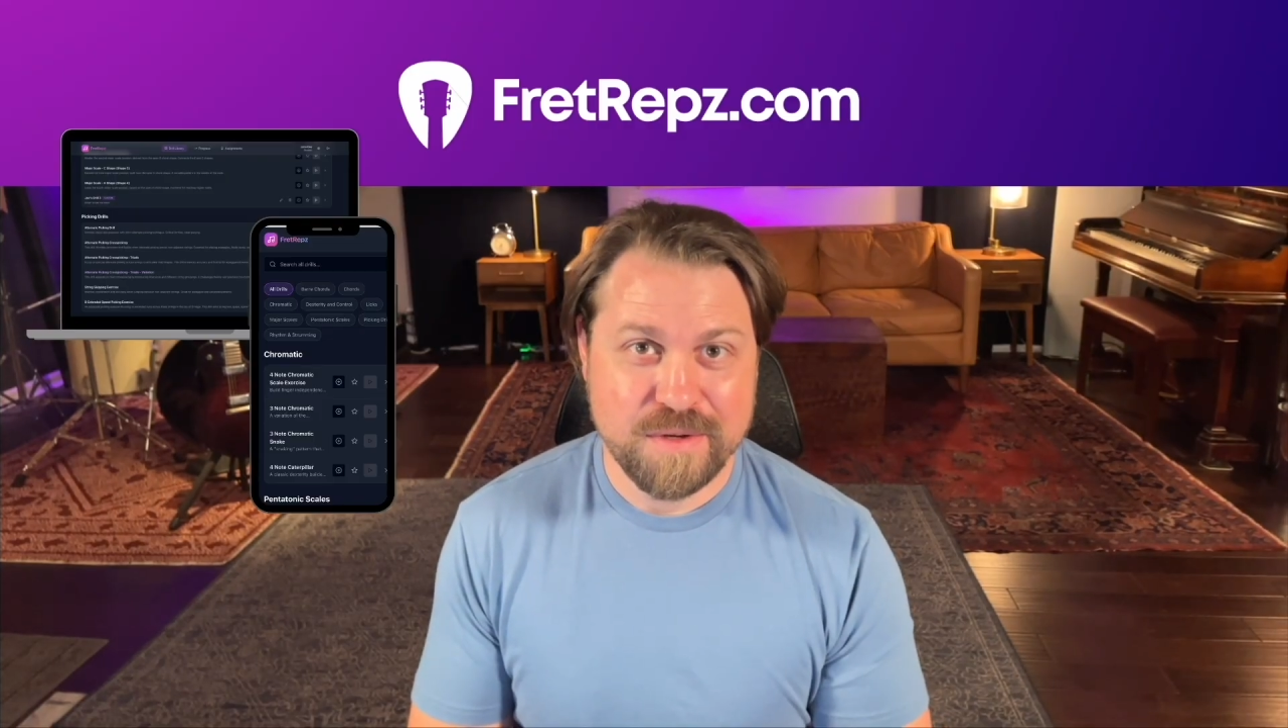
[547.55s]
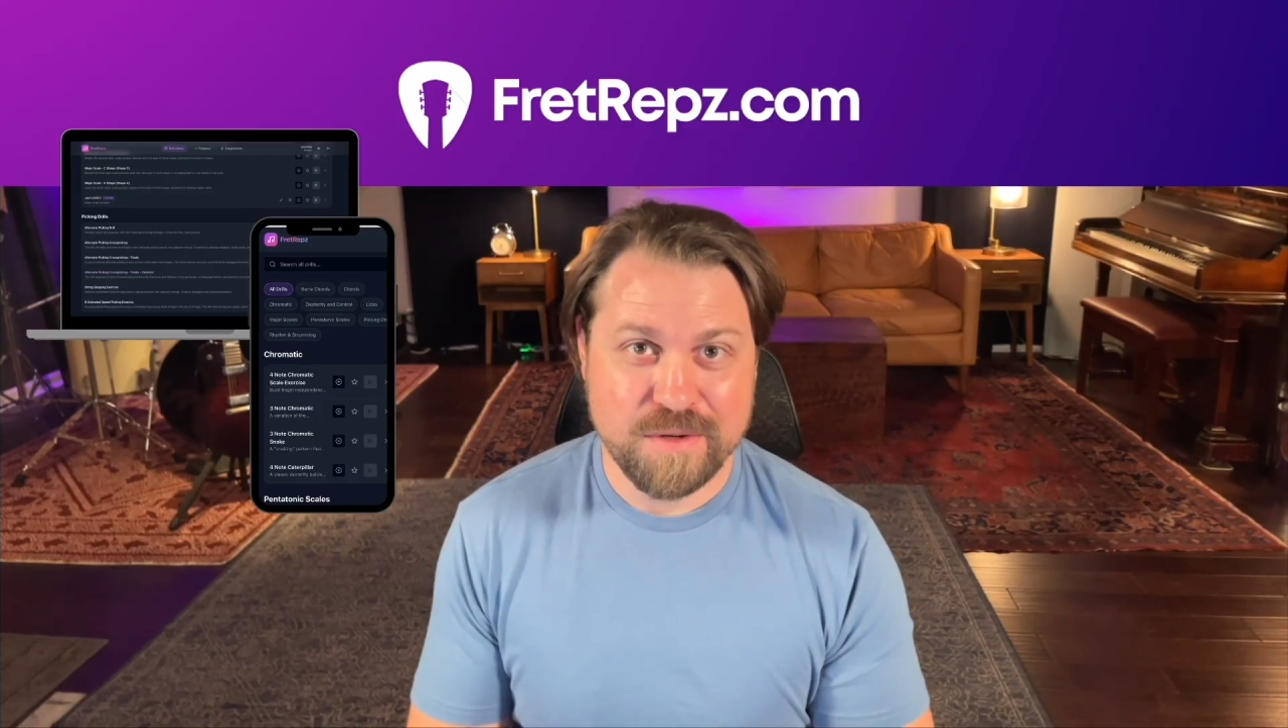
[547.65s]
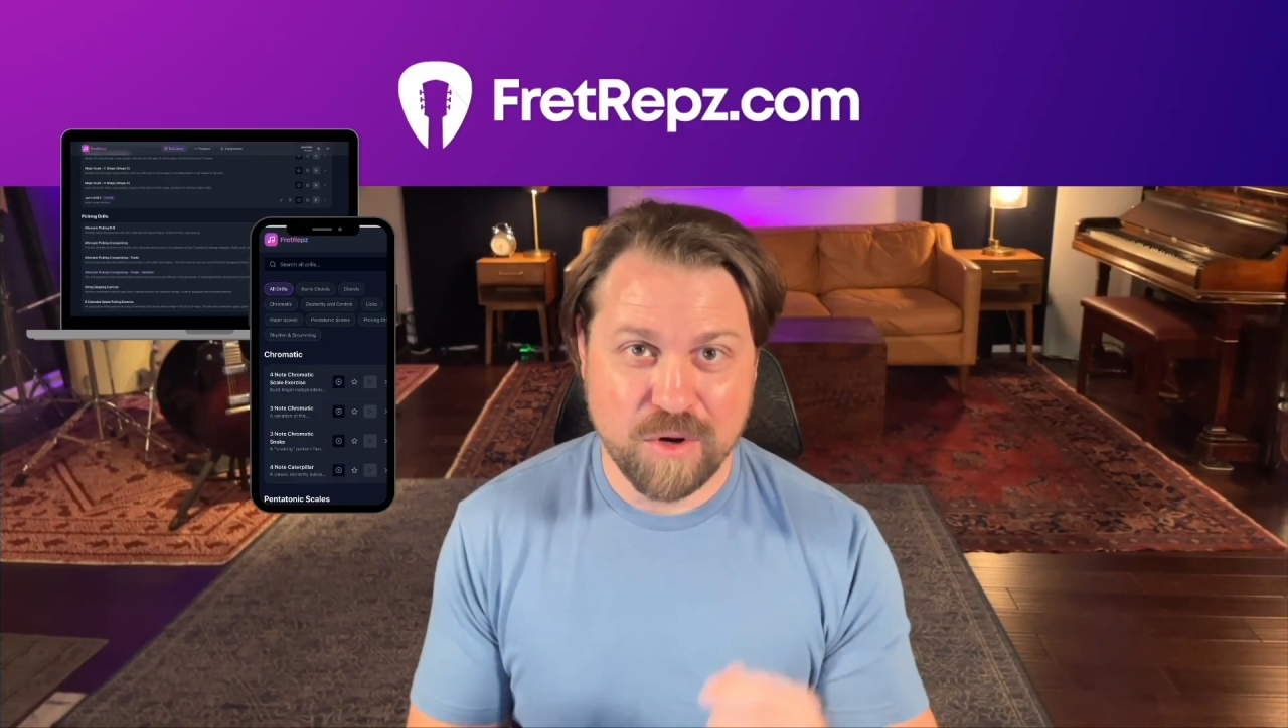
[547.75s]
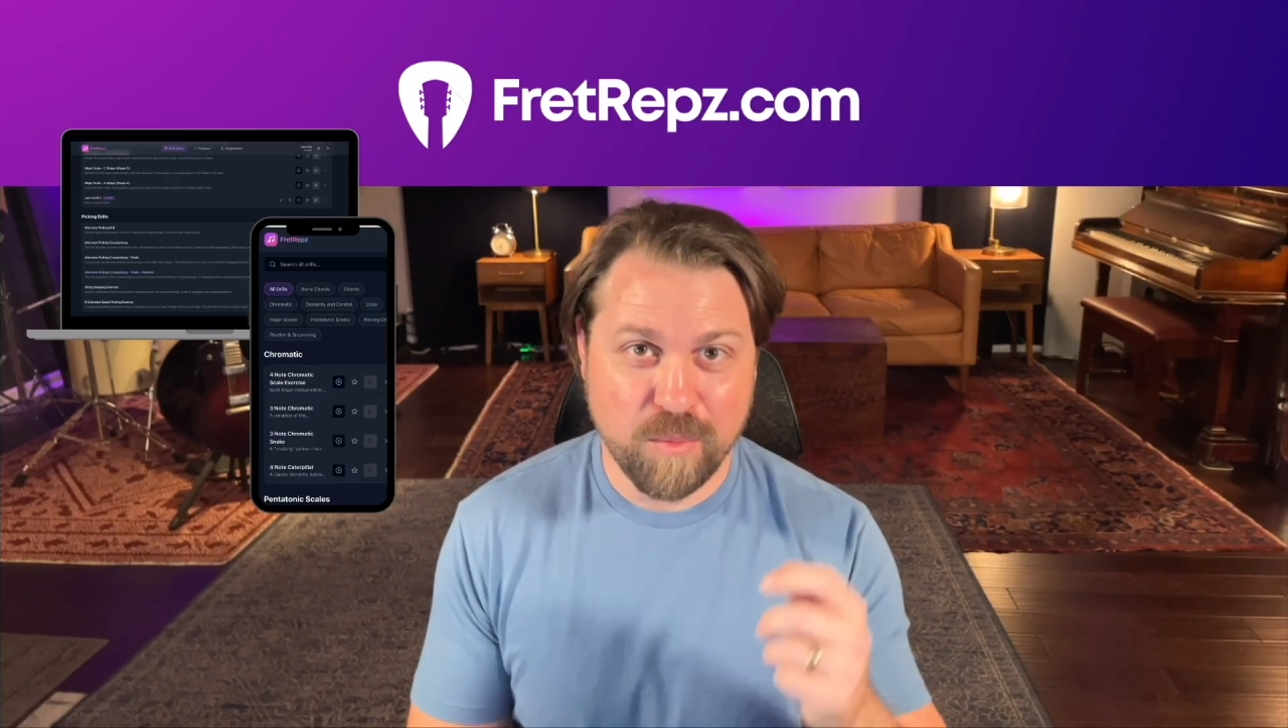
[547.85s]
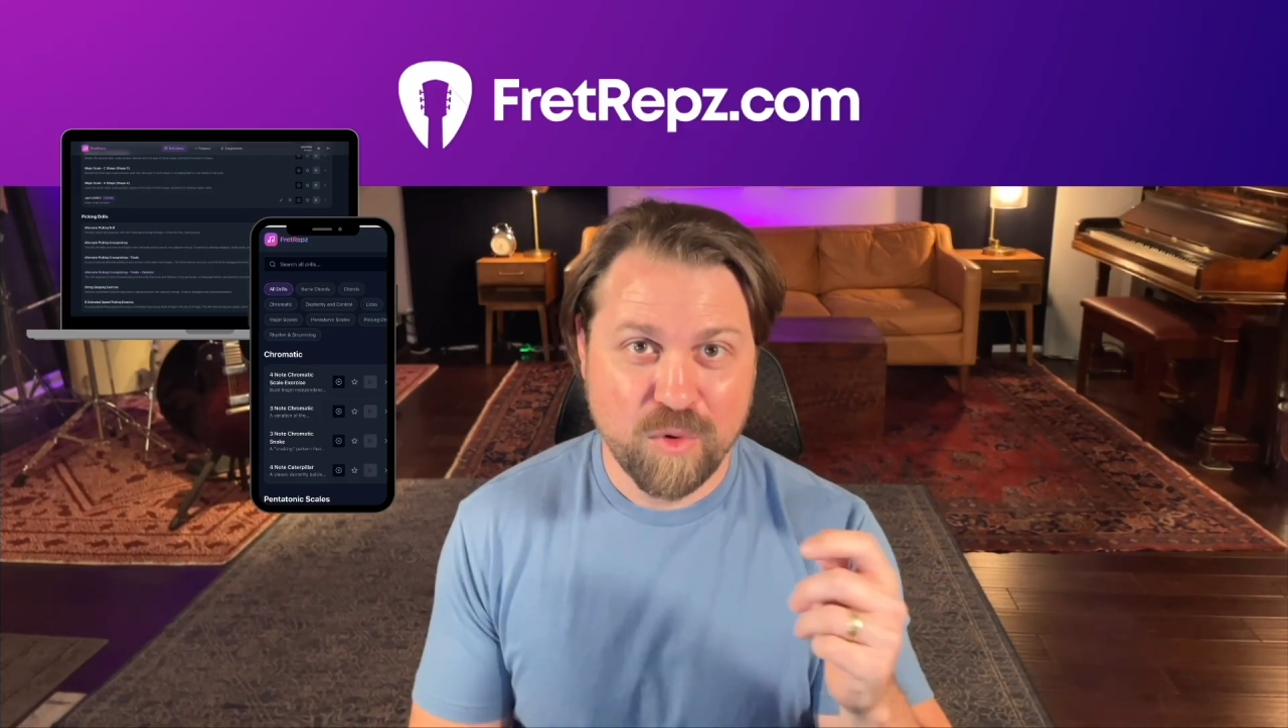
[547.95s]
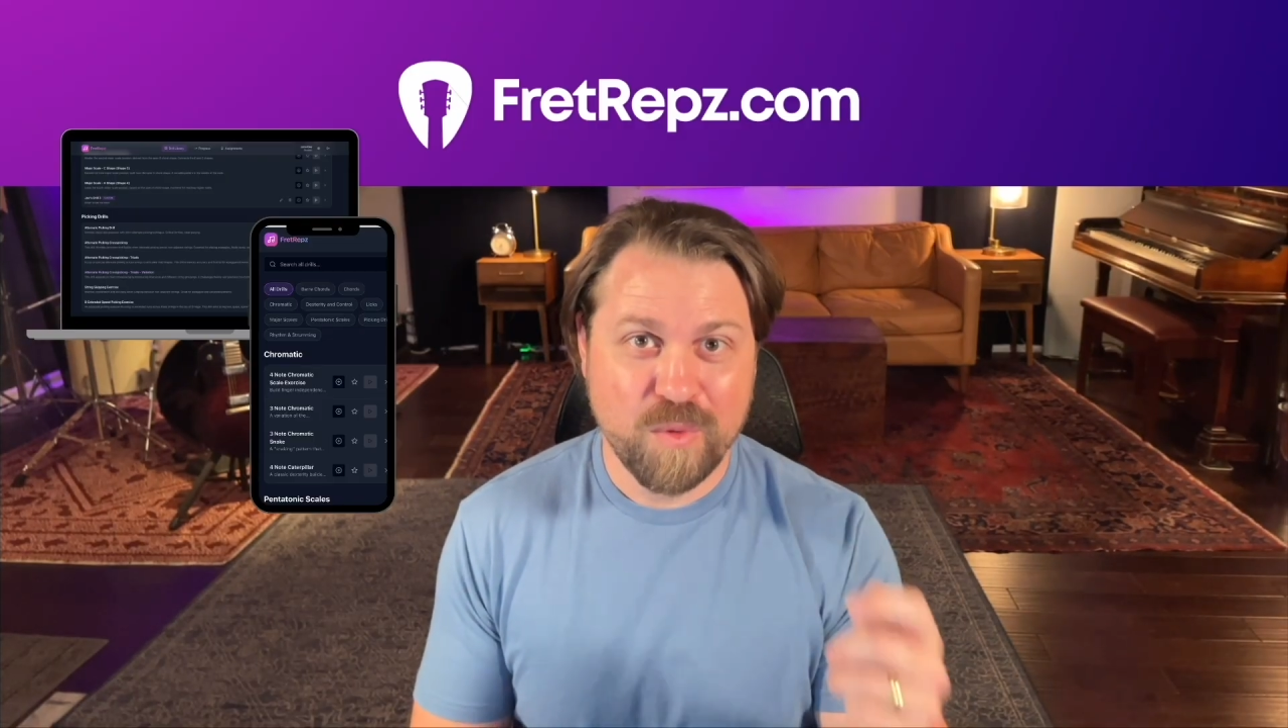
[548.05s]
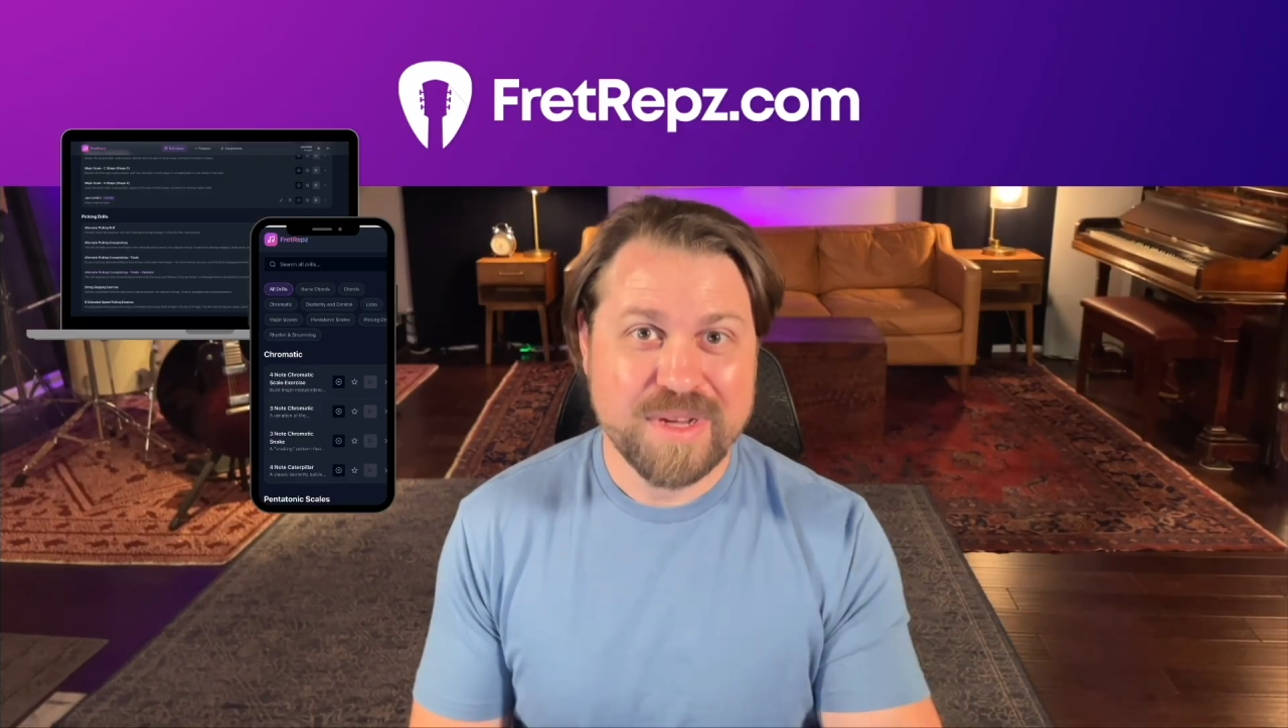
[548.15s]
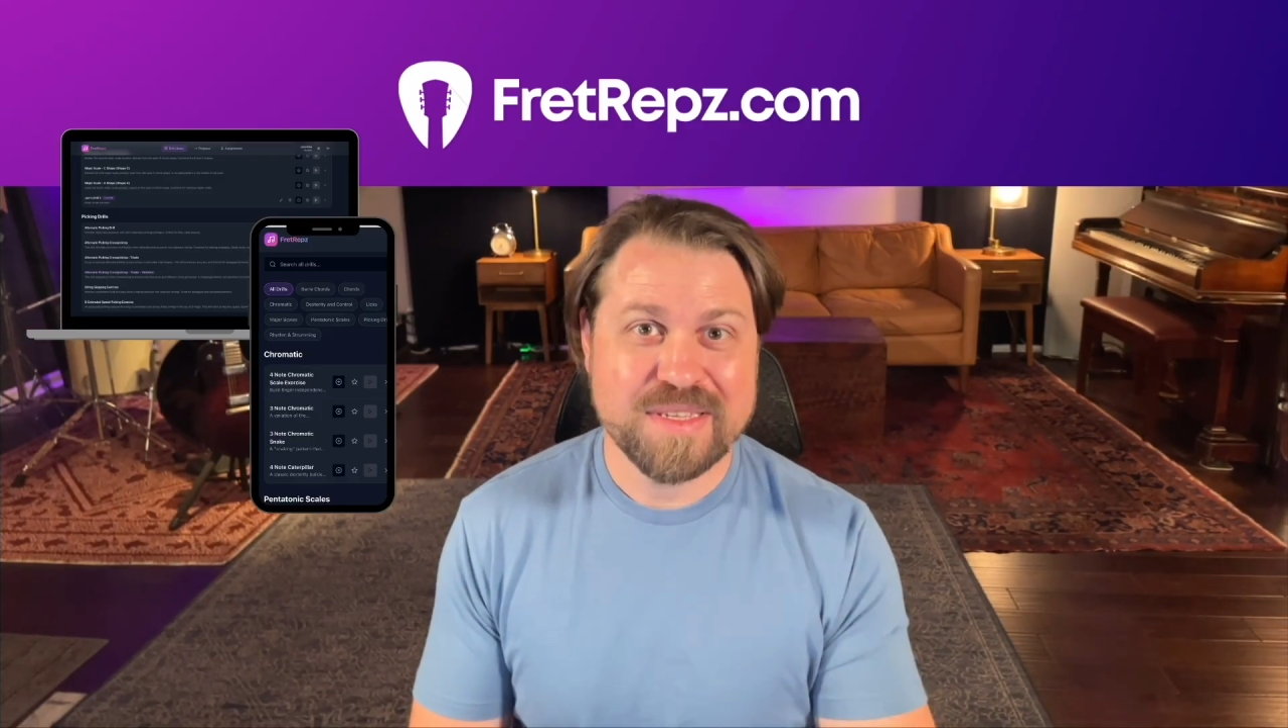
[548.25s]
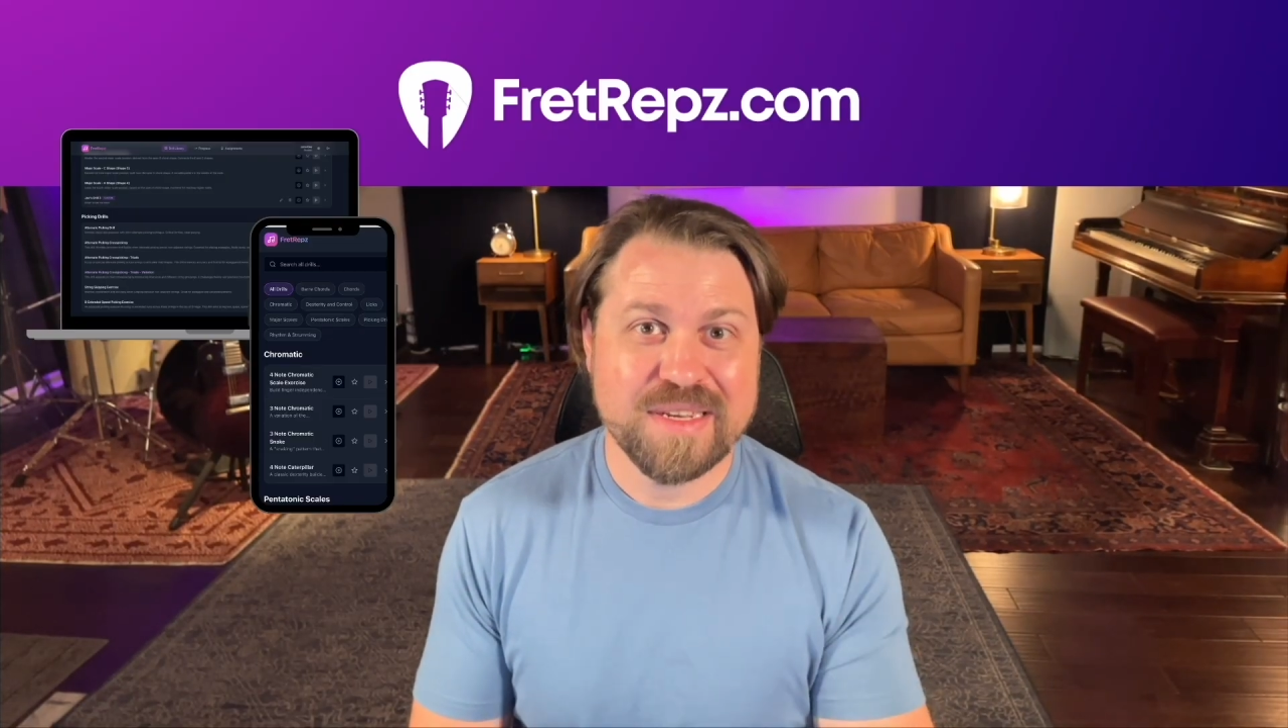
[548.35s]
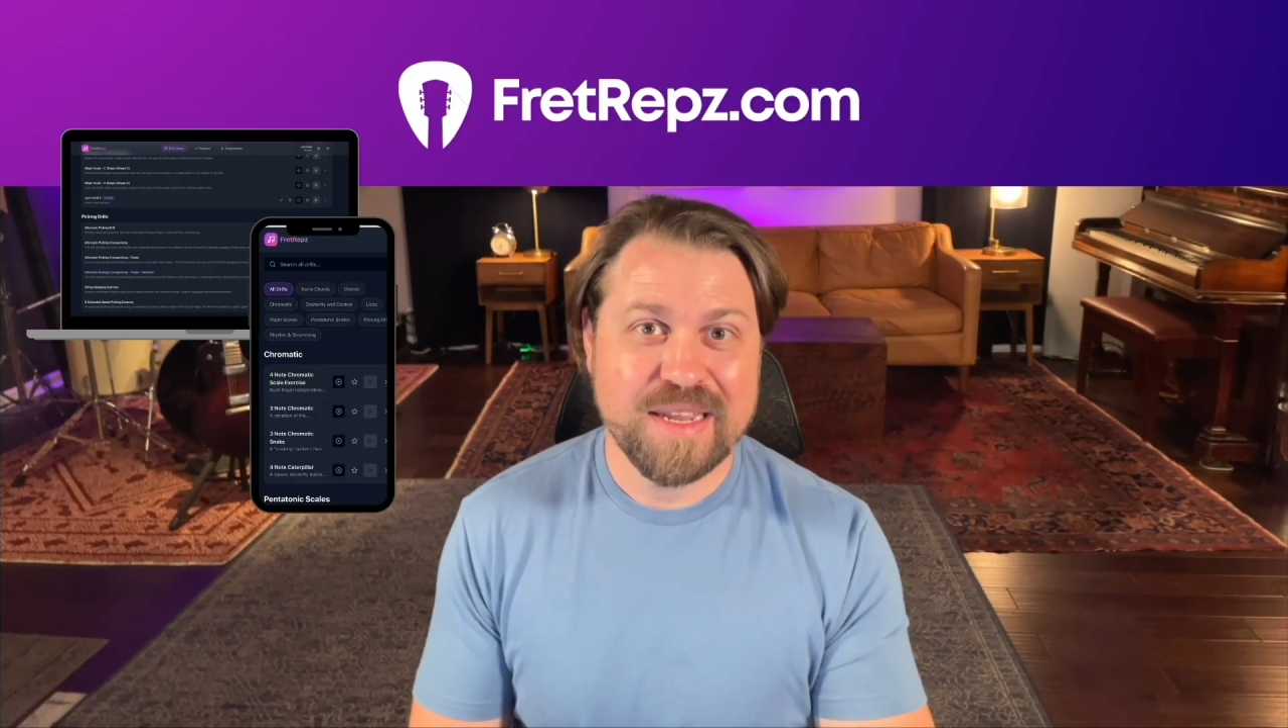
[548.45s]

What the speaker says: No more wasted